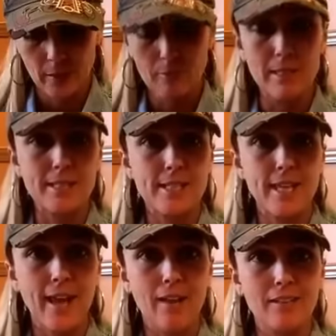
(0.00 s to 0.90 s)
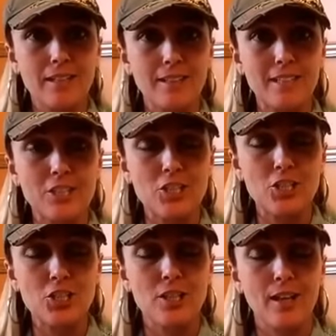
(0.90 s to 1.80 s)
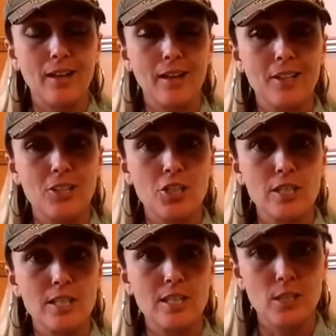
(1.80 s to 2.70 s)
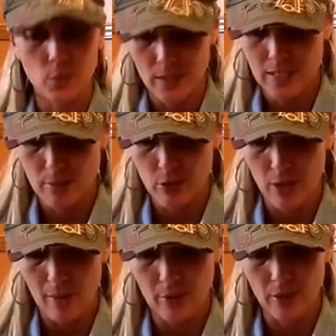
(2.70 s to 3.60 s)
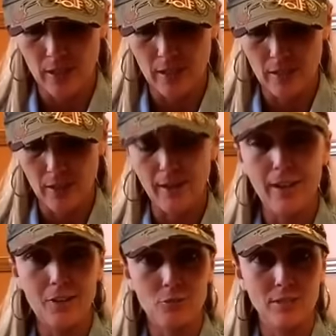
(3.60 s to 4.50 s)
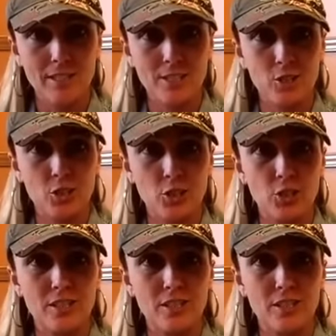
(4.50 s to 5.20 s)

Miss Callie Lynch. Uh, she is a sweet subscriber, and I got your message, girl.